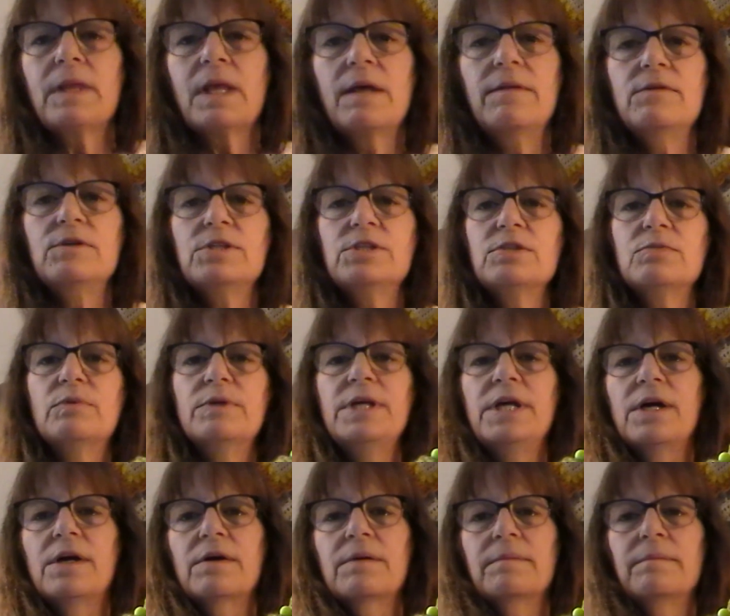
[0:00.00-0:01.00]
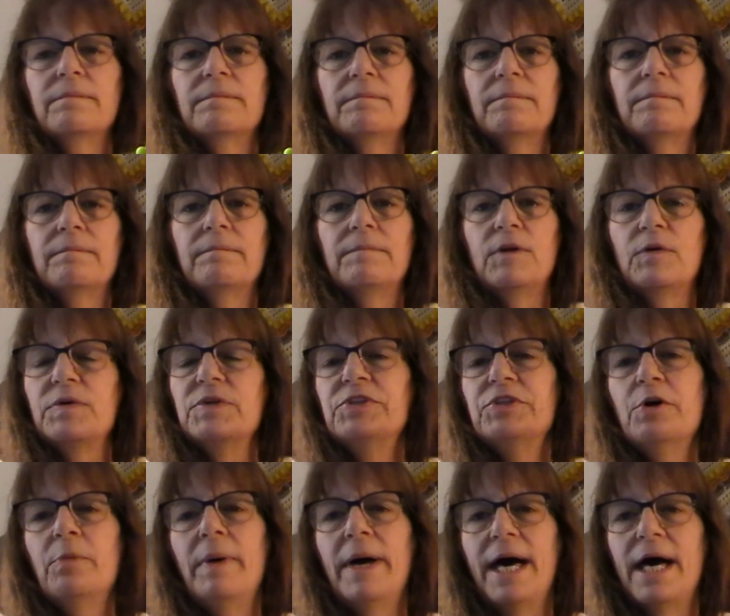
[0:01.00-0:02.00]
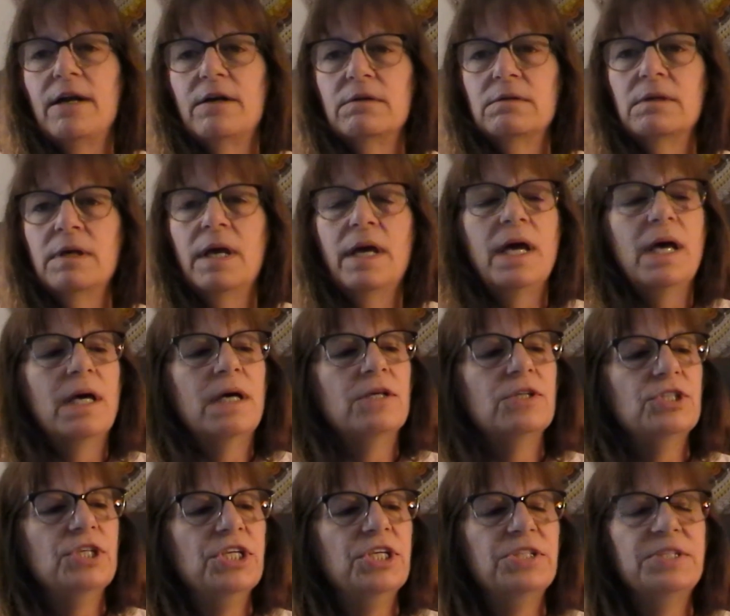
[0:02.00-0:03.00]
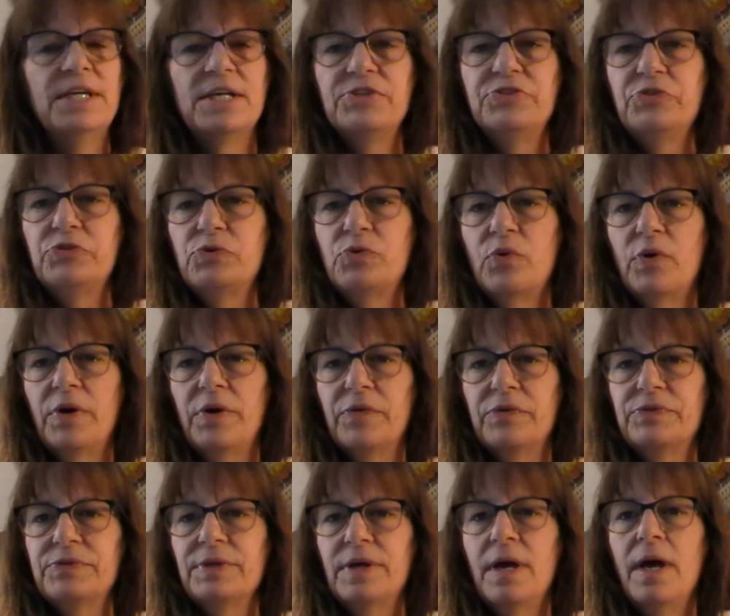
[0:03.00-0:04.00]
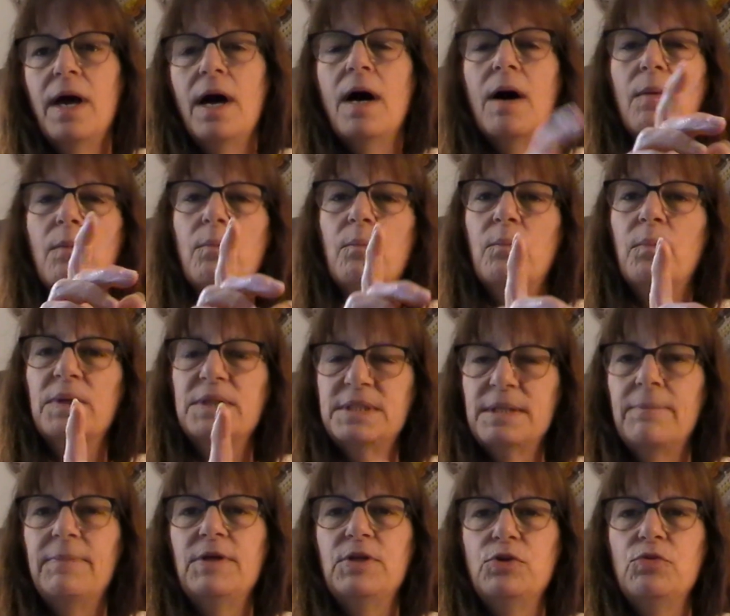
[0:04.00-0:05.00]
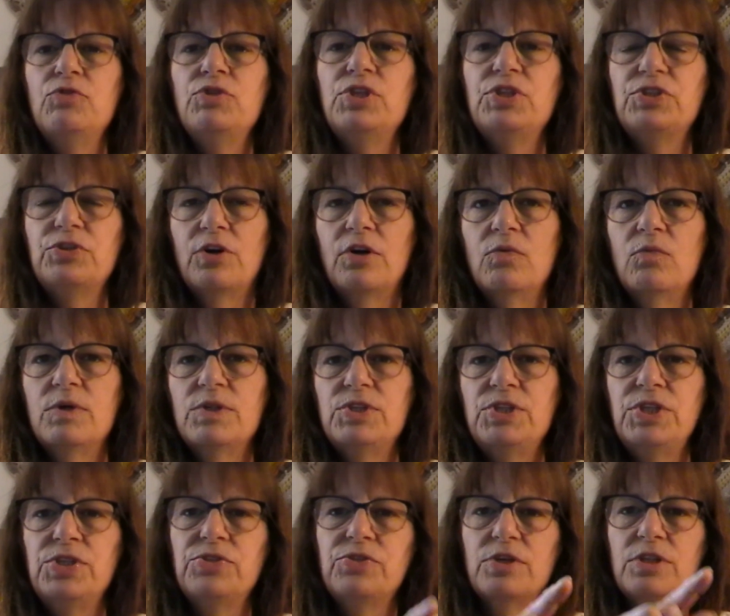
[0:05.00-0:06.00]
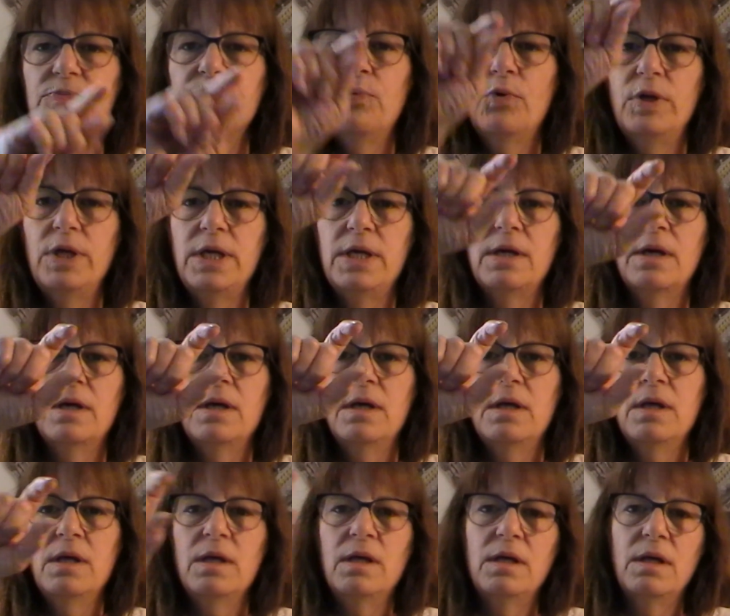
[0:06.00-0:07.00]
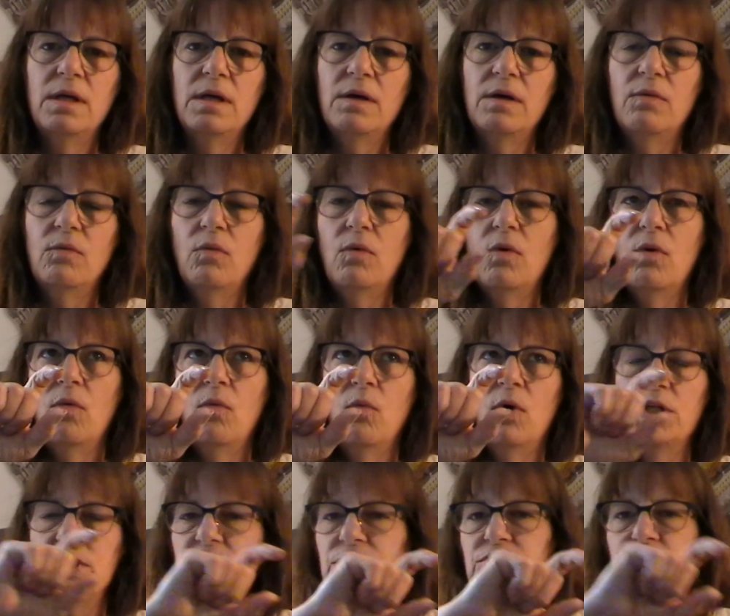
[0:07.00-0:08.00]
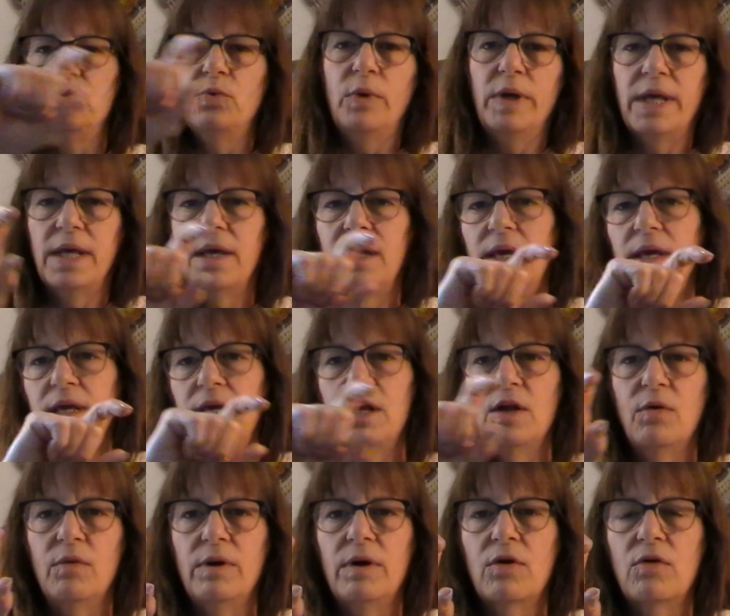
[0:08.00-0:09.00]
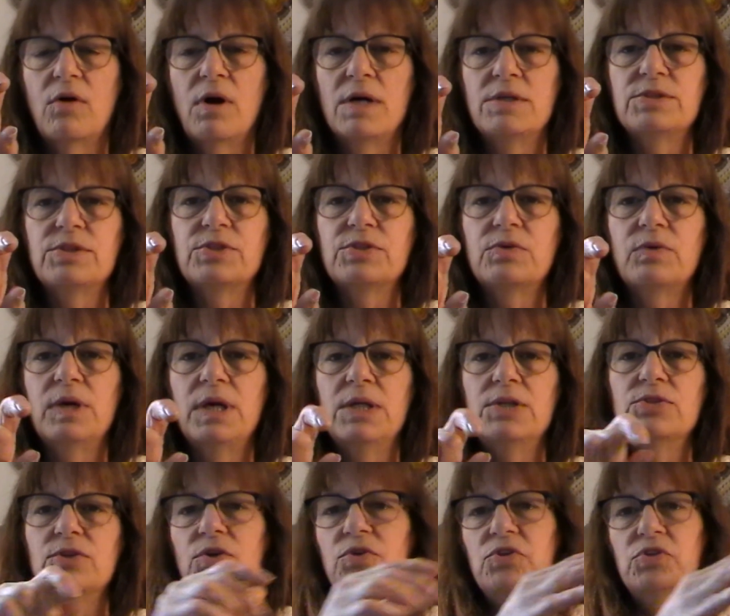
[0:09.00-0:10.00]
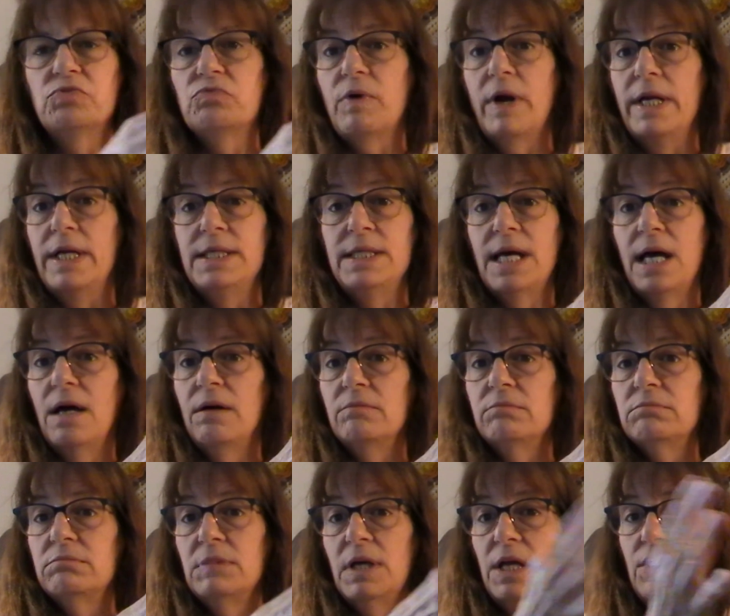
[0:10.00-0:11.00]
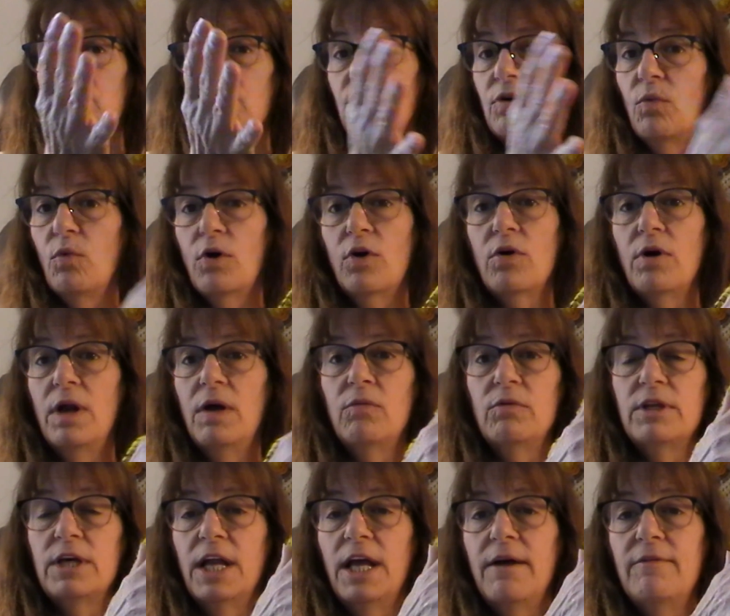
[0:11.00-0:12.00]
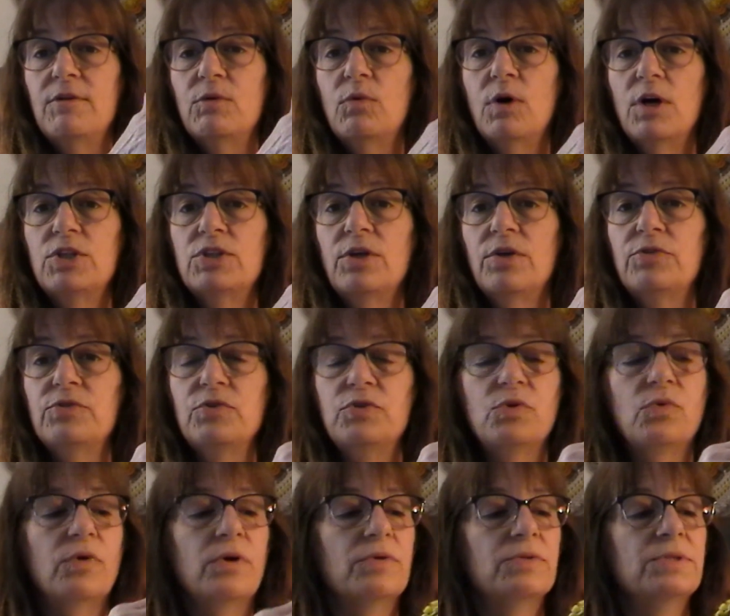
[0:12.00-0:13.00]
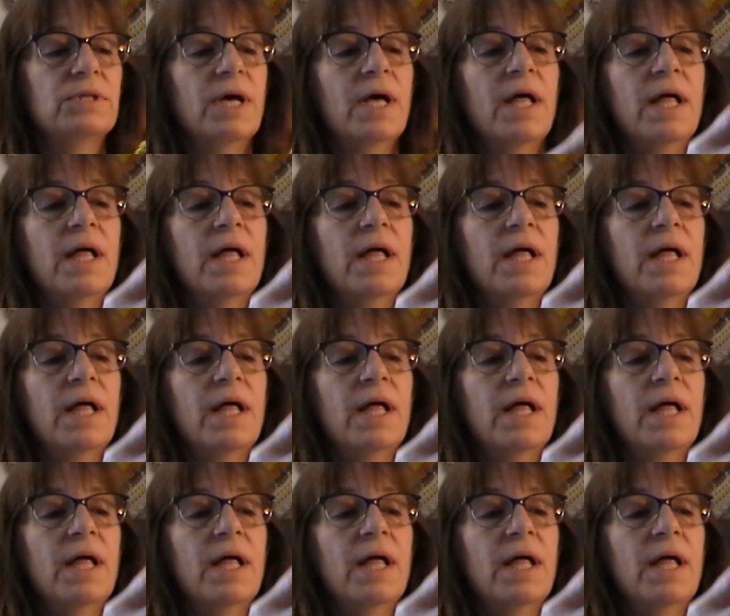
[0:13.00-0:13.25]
There's this one here. There is no pattern. She just has tutorials. But something new she started was she starts putting what she's doing, across the screen. So you just write it down and you can work on it without having to watch all the tutorials.